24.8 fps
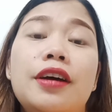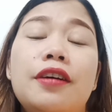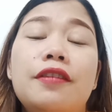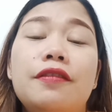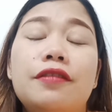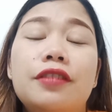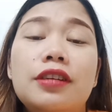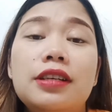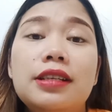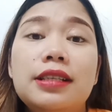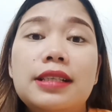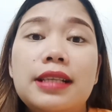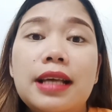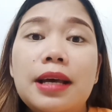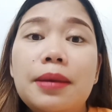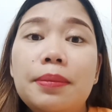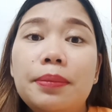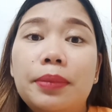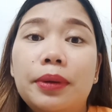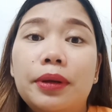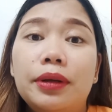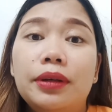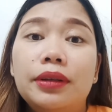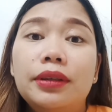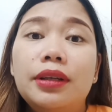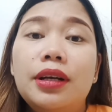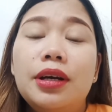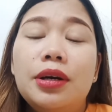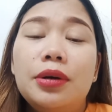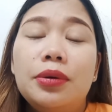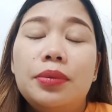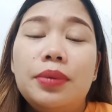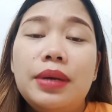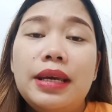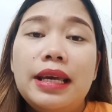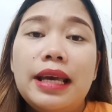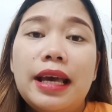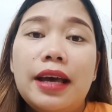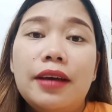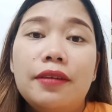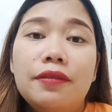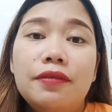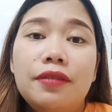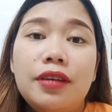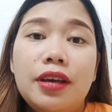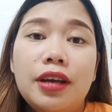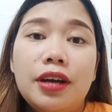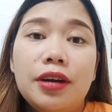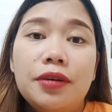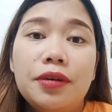For example, we have
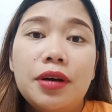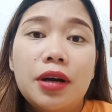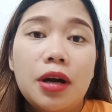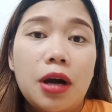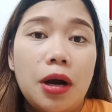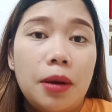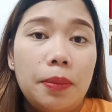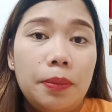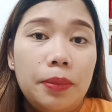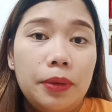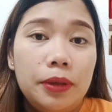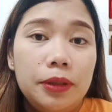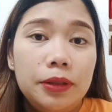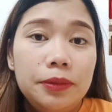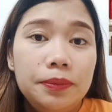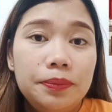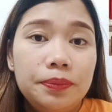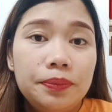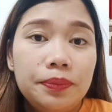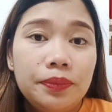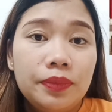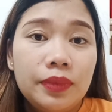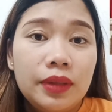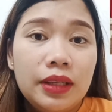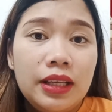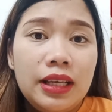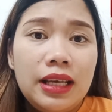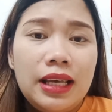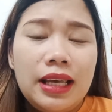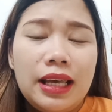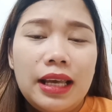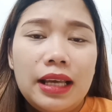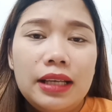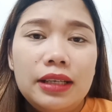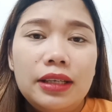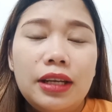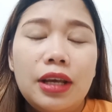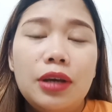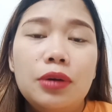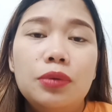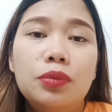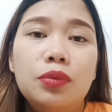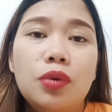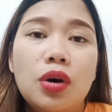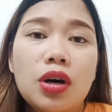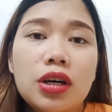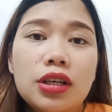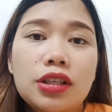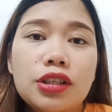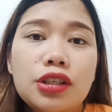here a couple and they
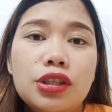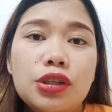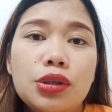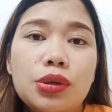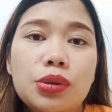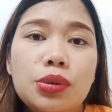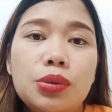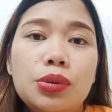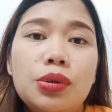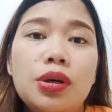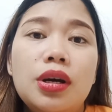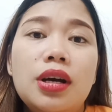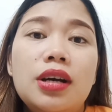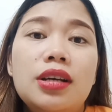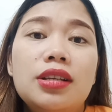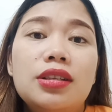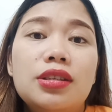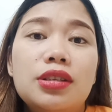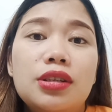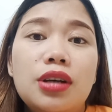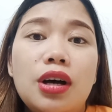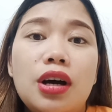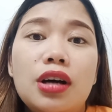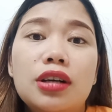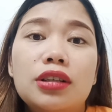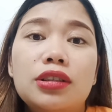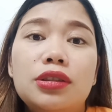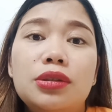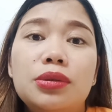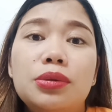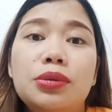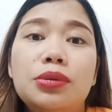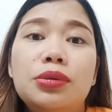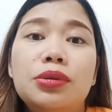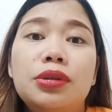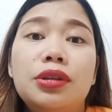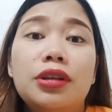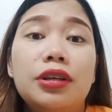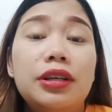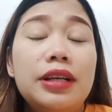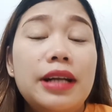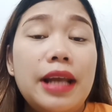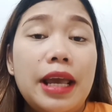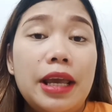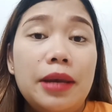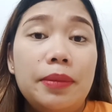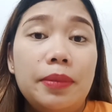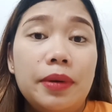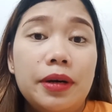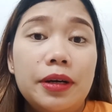want to talk to their
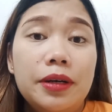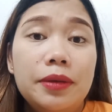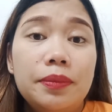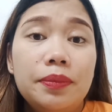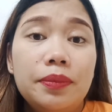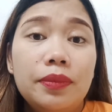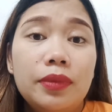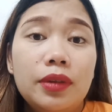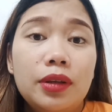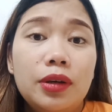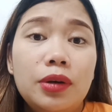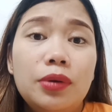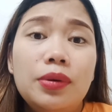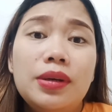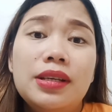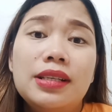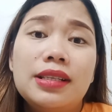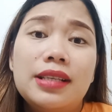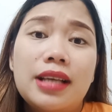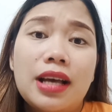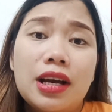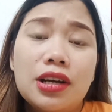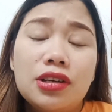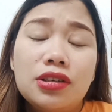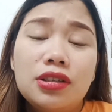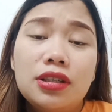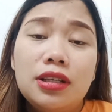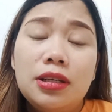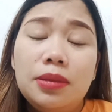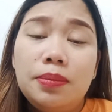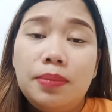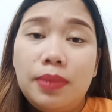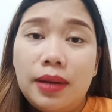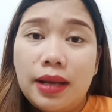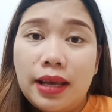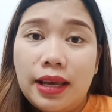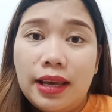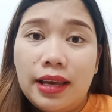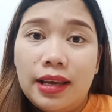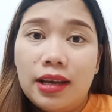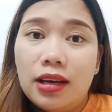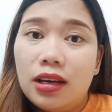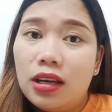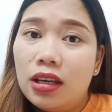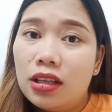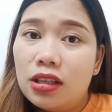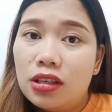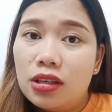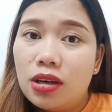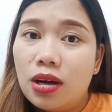neighbor who is actually playing a
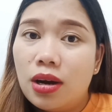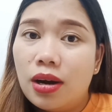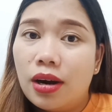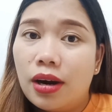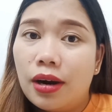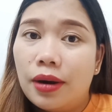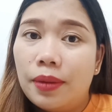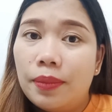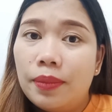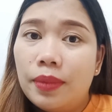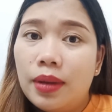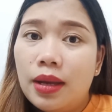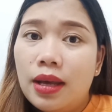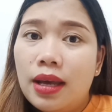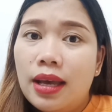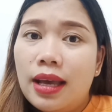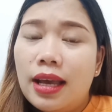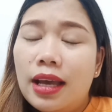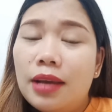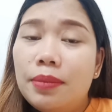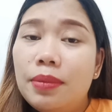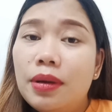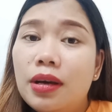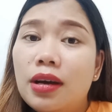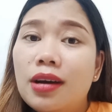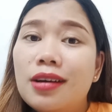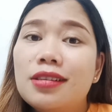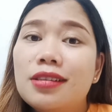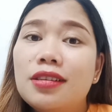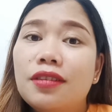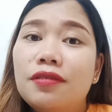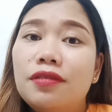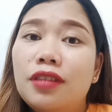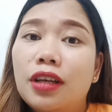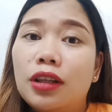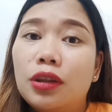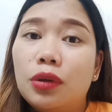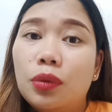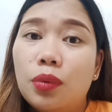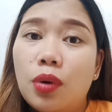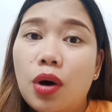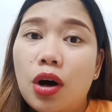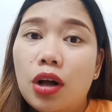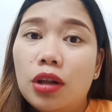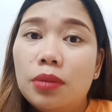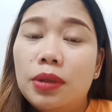guitar. And because of that wall